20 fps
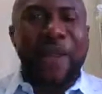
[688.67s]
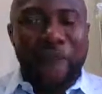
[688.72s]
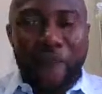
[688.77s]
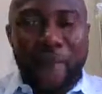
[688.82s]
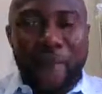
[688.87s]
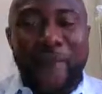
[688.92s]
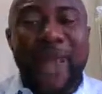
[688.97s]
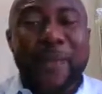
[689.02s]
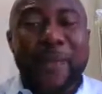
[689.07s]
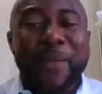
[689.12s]
For
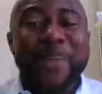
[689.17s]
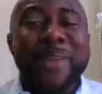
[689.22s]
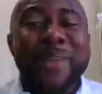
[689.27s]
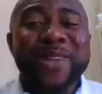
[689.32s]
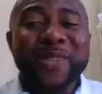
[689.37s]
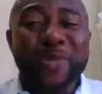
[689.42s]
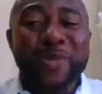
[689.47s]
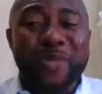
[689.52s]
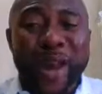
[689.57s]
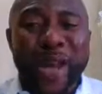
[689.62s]
me, I'm a
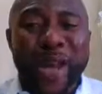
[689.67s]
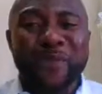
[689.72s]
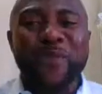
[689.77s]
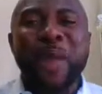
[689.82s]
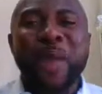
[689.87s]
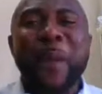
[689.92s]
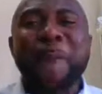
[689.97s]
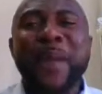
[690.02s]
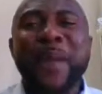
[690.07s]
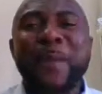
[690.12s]
mentor,
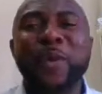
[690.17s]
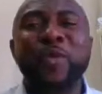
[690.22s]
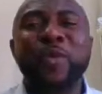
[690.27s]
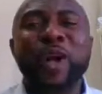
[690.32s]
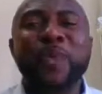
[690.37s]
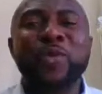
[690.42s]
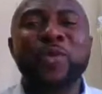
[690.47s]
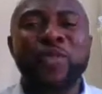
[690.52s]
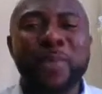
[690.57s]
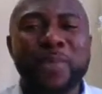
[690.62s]
right? People
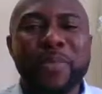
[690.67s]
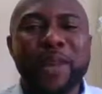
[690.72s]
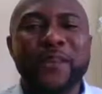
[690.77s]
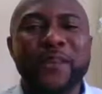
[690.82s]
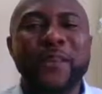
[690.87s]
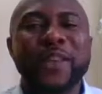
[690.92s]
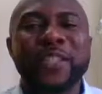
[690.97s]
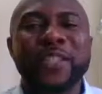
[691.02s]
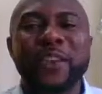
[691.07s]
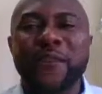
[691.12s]
come to me
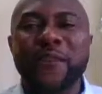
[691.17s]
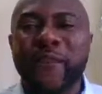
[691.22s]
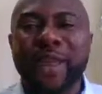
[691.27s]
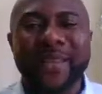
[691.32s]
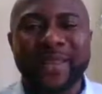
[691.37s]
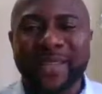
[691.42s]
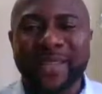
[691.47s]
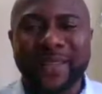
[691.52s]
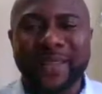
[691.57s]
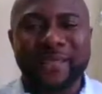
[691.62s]
for
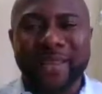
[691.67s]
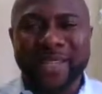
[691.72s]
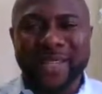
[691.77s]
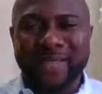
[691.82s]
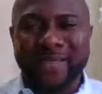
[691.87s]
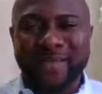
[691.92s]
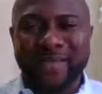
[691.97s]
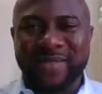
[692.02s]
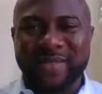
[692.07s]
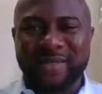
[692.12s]
different
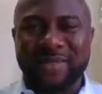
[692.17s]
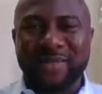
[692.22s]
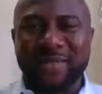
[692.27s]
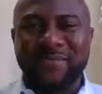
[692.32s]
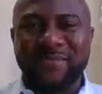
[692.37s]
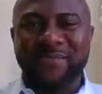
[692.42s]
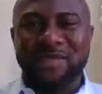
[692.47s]
reasons.